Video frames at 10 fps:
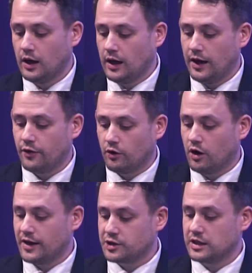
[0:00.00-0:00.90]
And there are
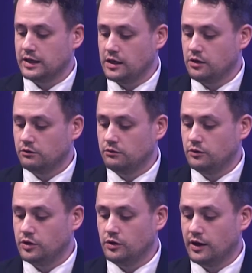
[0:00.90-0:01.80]
actually
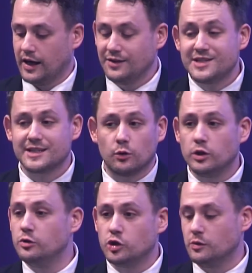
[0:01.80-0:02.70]
incel
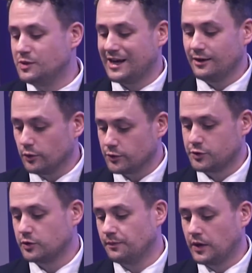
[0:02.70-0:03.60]
YouTube
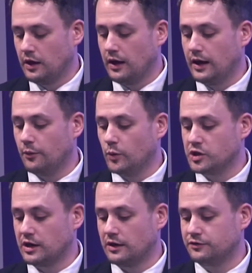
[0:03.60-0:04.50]
channels, which
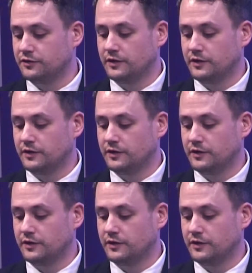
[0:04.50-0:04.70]
have,